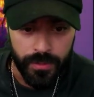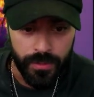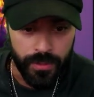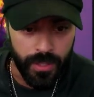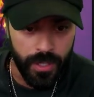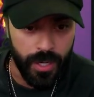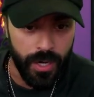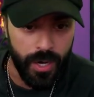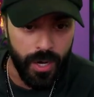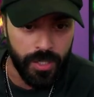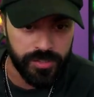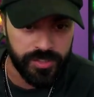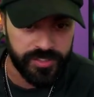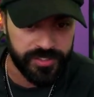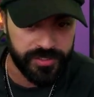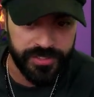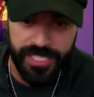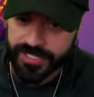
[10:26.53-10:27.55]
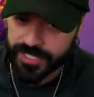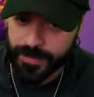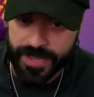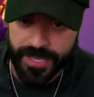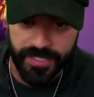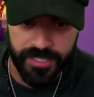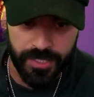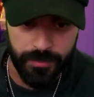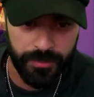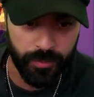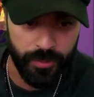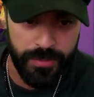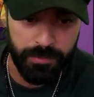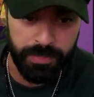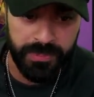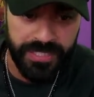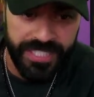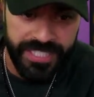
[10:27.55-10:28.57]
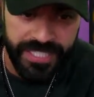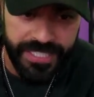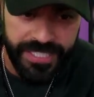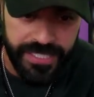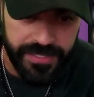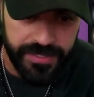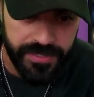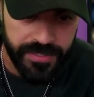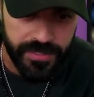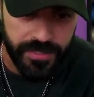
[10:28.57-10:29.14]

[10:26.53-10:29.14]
Oh, get some Hades in between. Please.